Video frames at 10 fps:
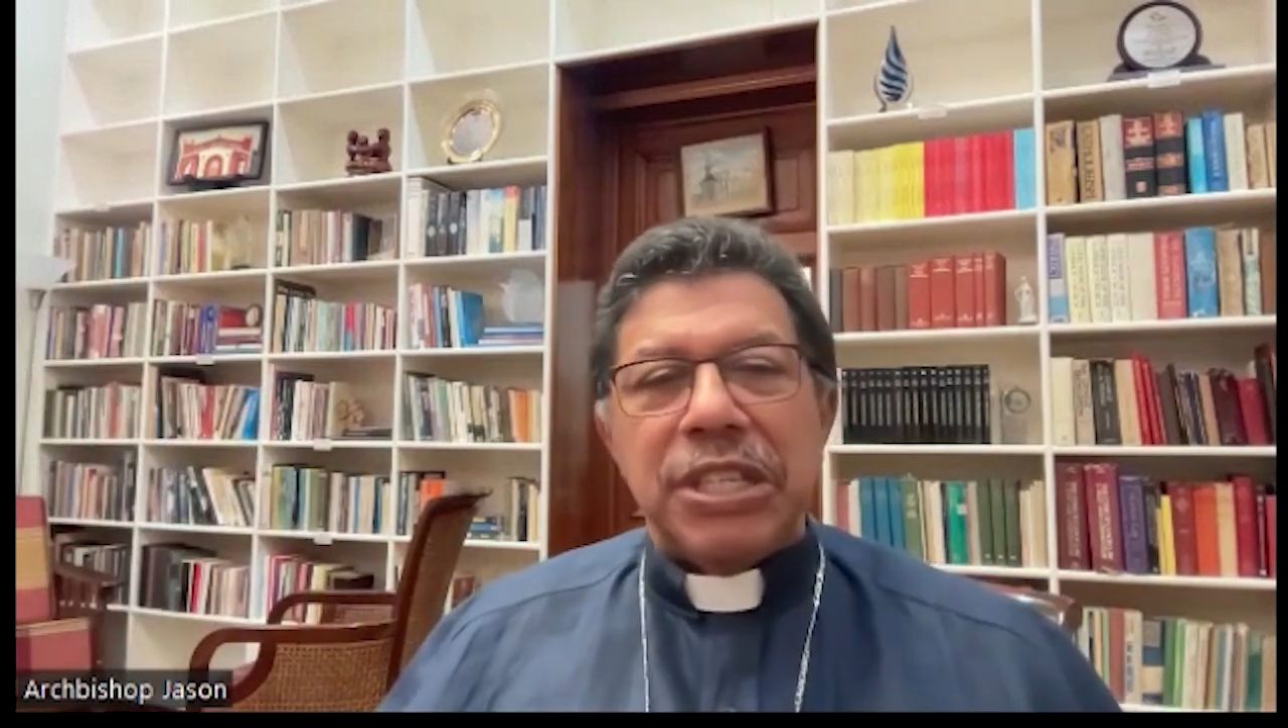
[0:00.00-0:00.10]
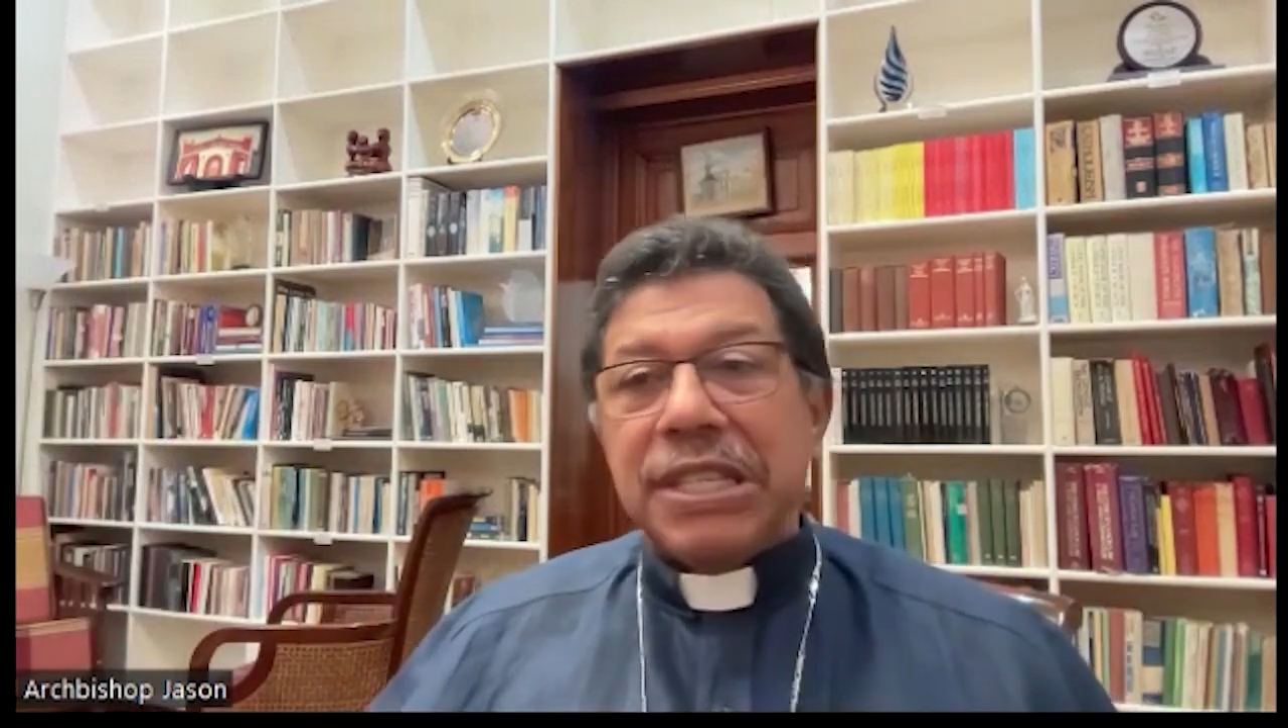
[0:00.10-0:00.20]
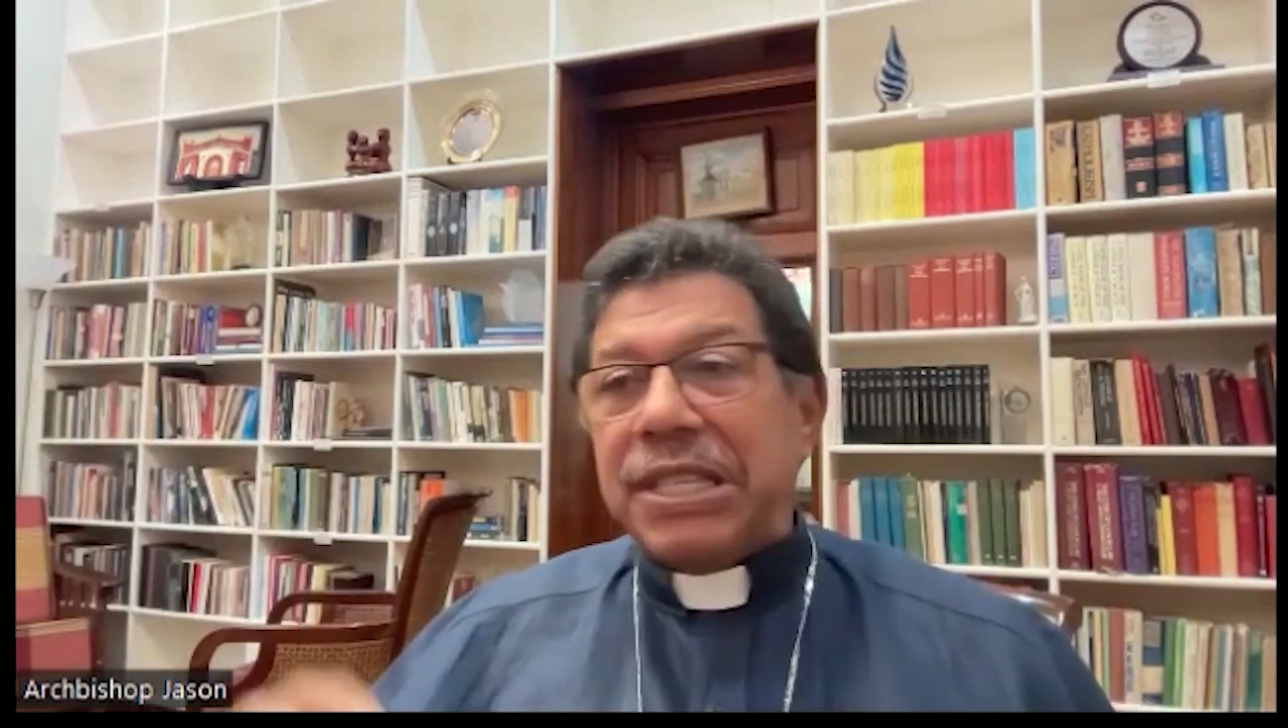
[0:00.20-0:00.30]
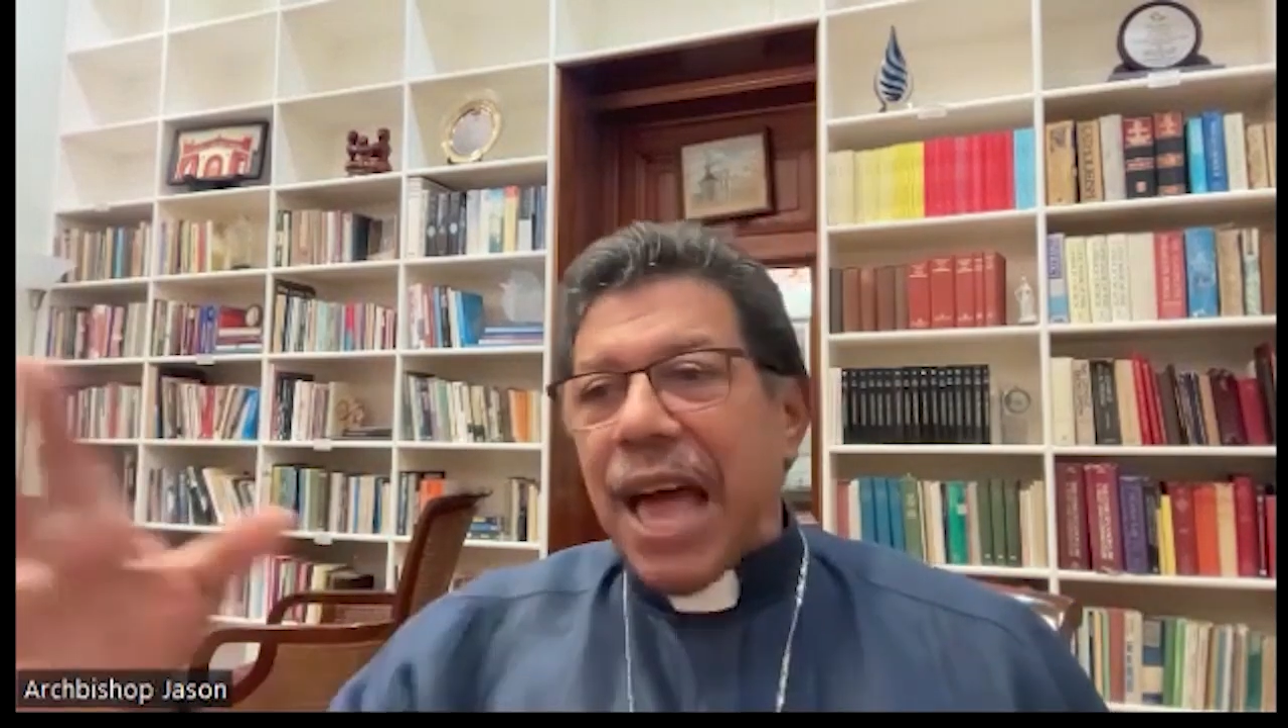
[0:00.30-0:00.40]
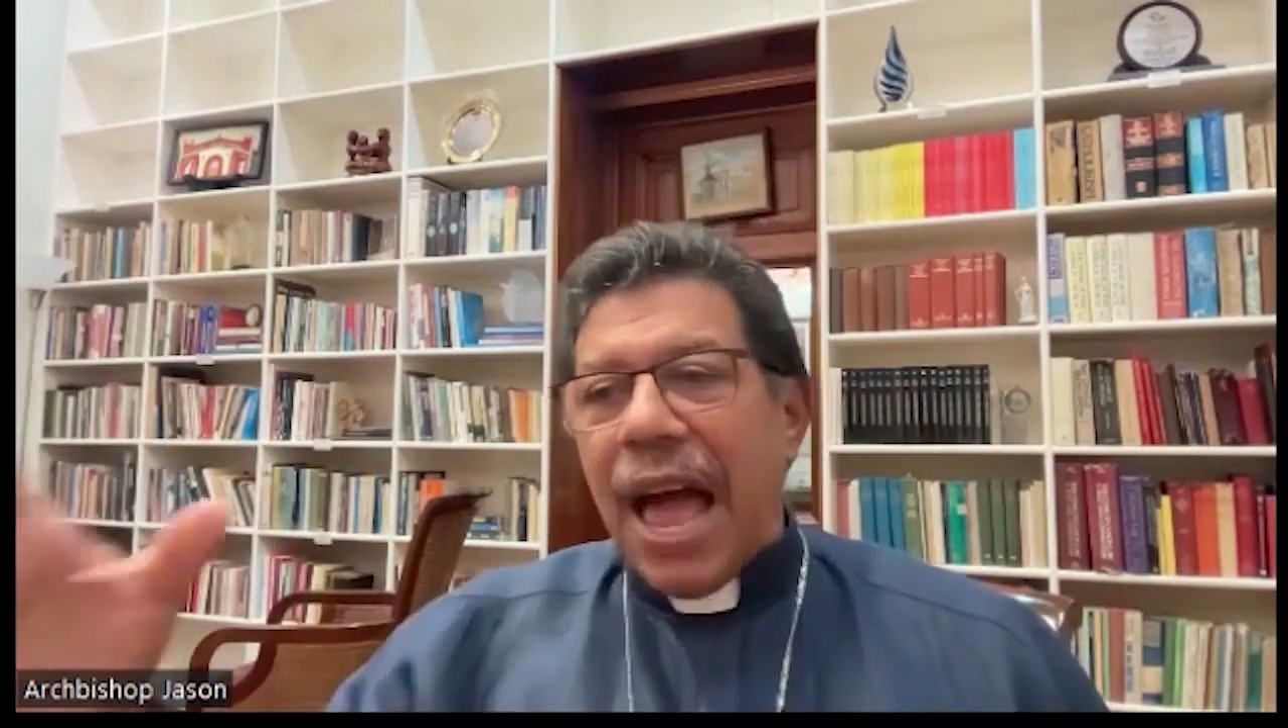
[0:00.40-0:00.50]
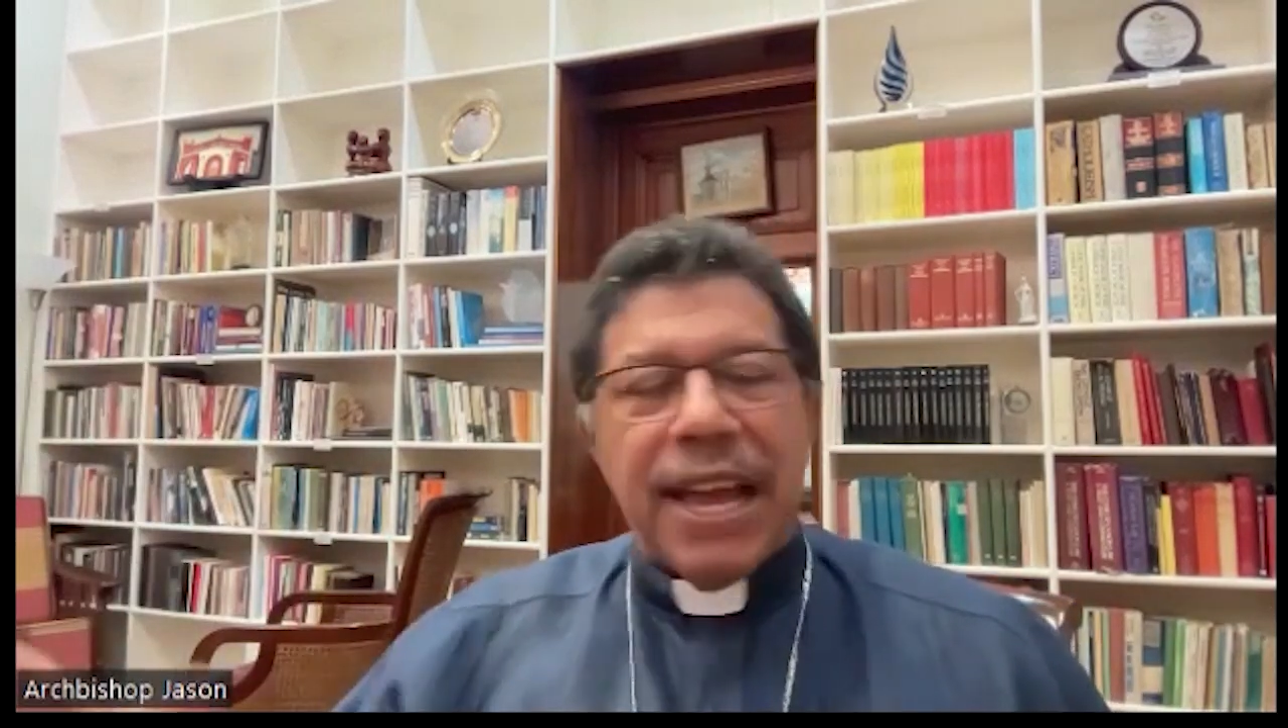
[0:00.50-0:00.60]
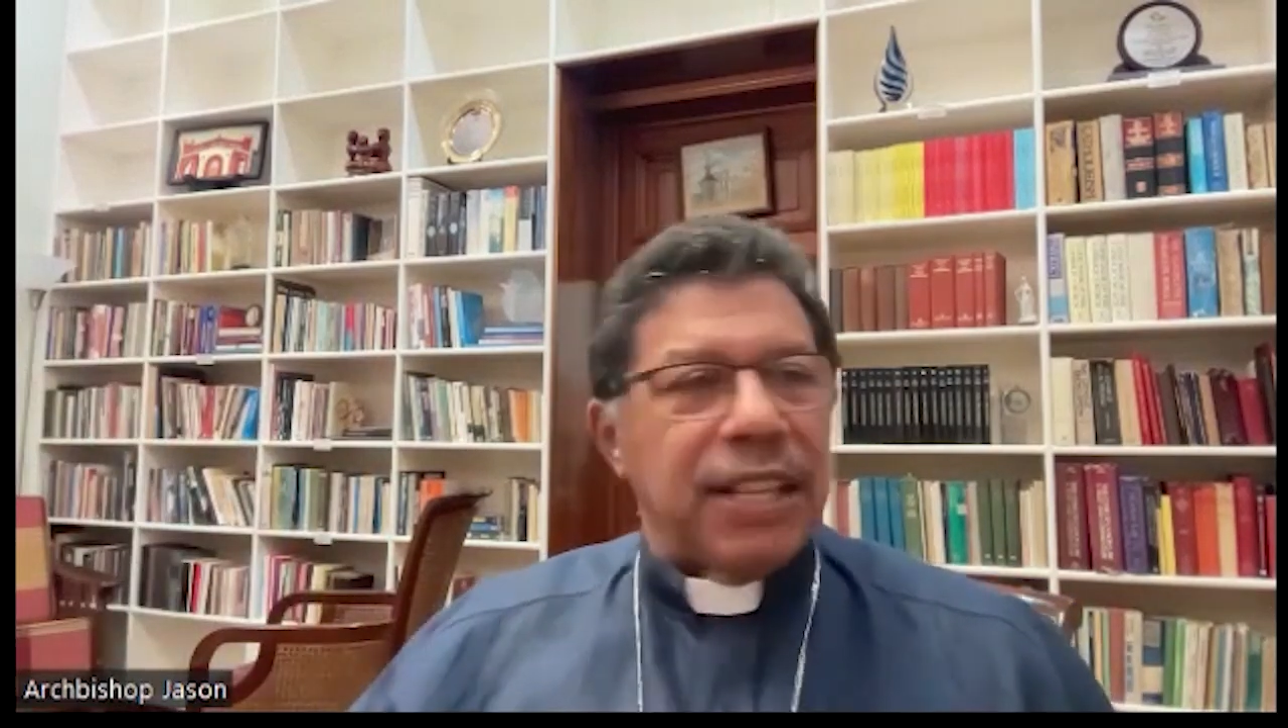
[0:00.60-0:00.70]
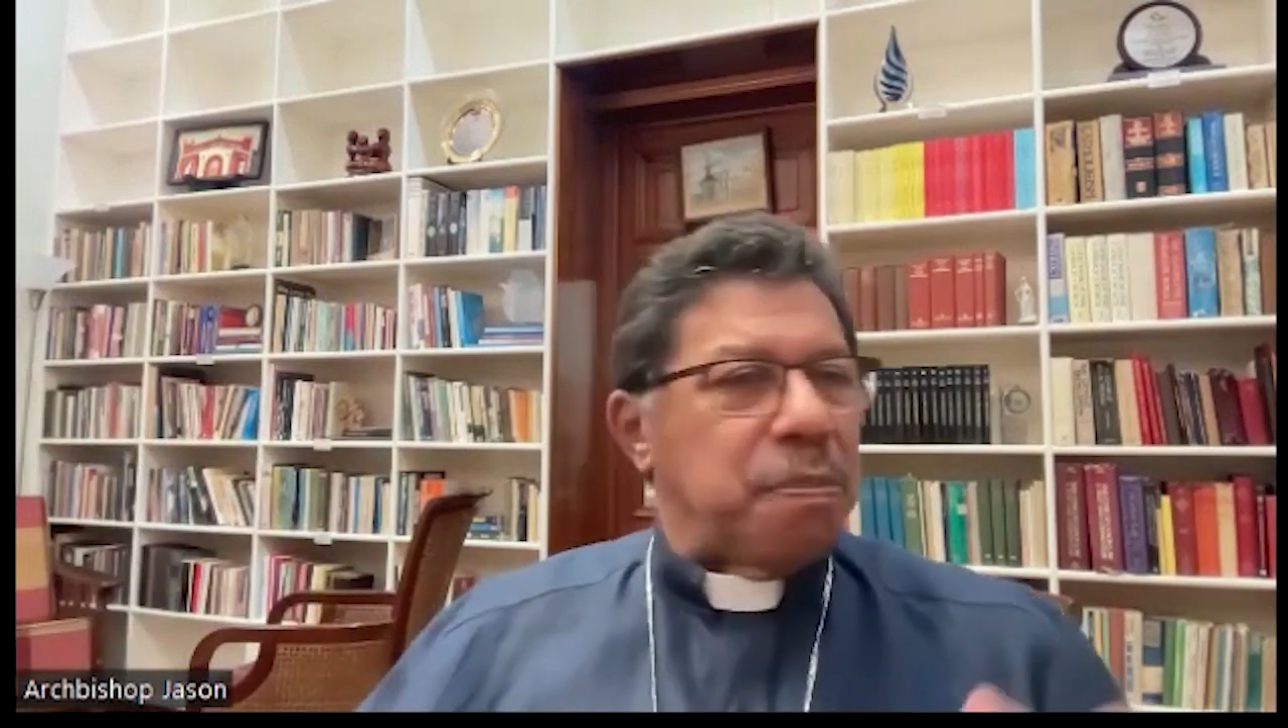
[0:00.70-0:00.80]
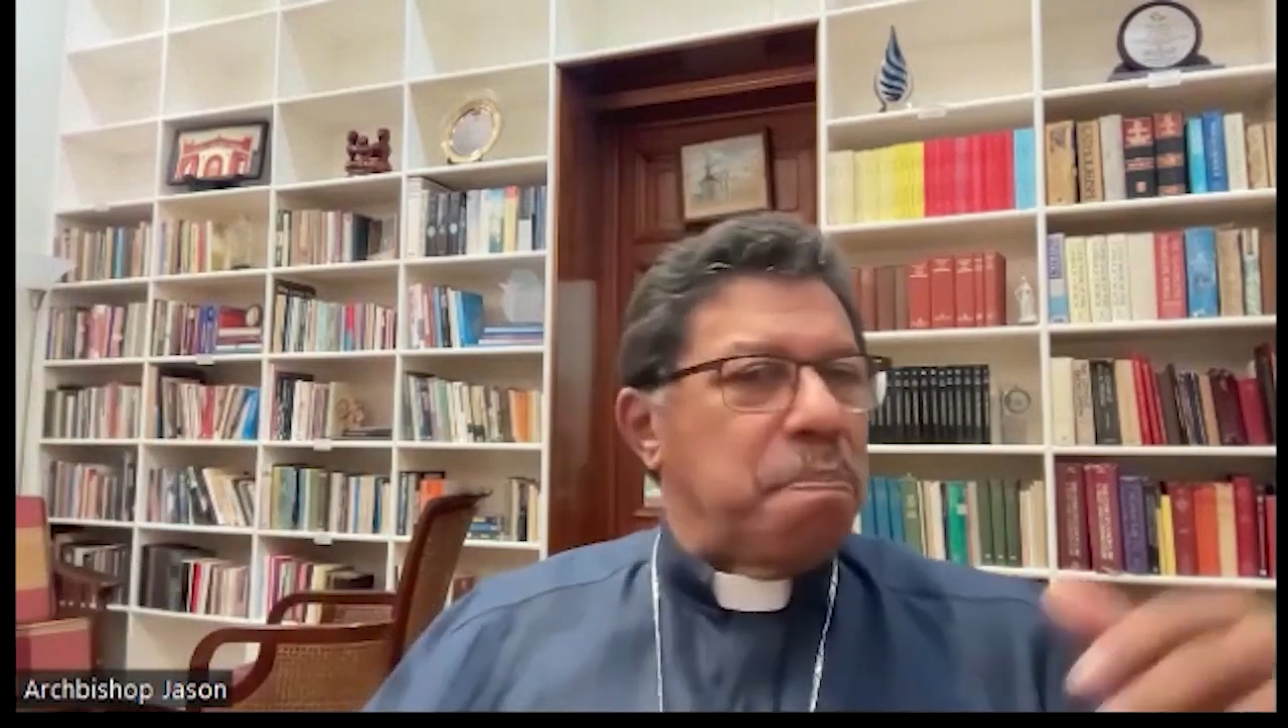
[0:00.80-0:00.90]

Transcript: science,